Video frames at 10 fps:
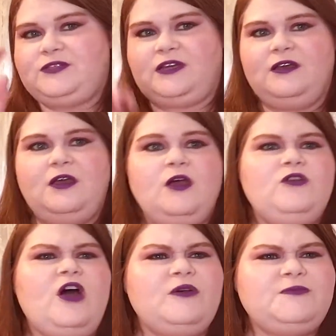It
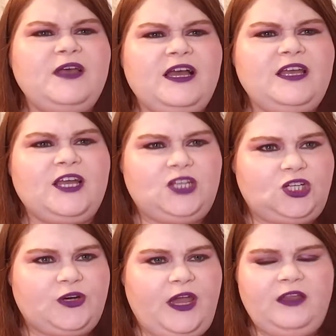was more like a
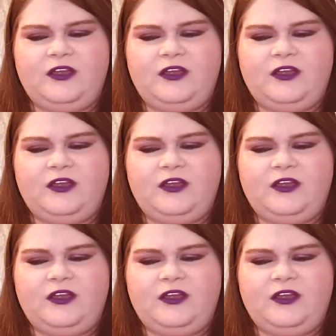train.